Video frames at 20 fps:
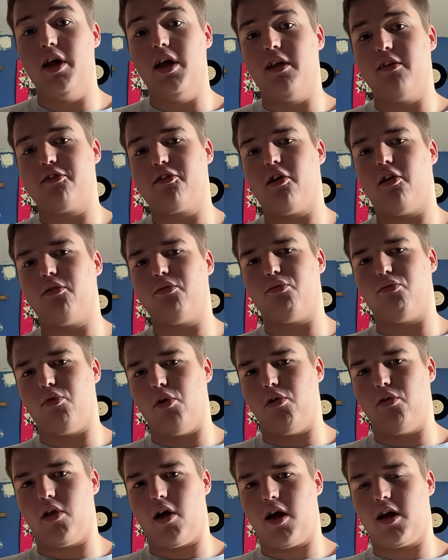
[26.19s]
It's called
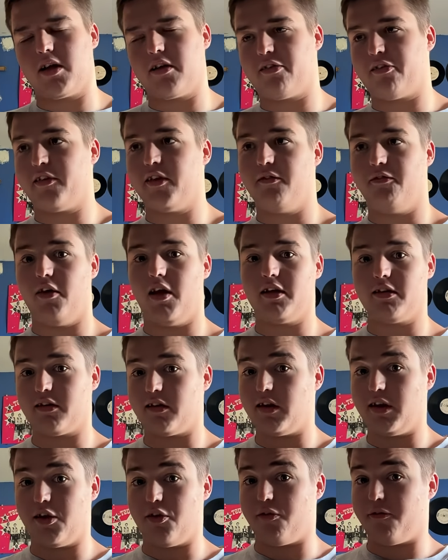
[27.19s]
Rolog. It's an event
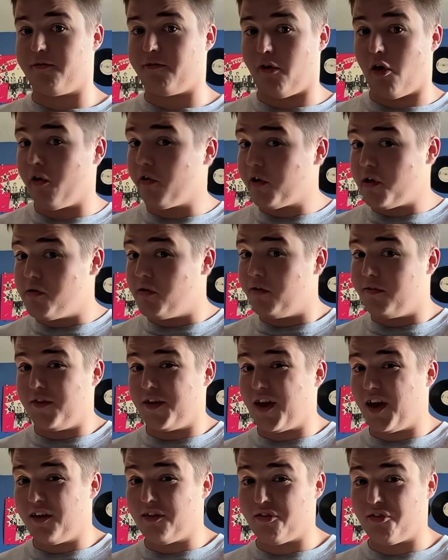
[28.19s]
near Fargo, if you
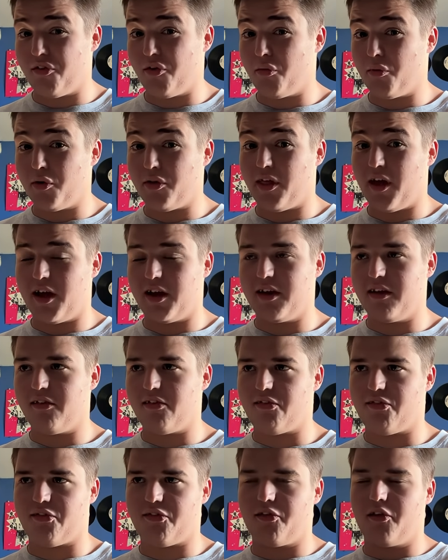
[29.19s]
guys know where that
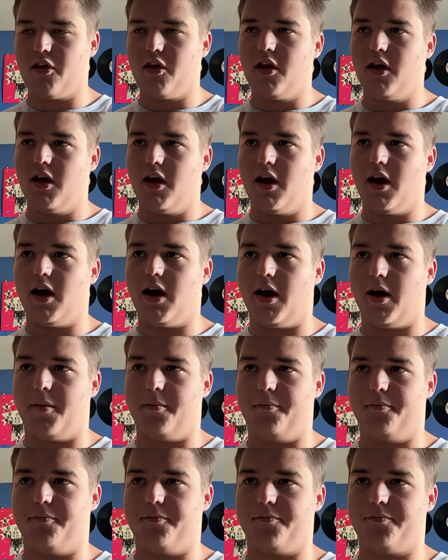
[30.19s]
is.
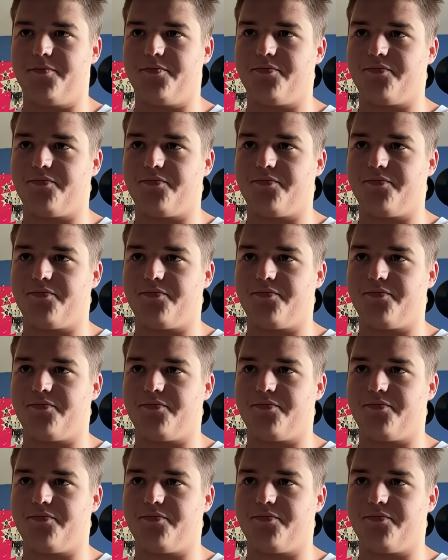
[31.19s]
And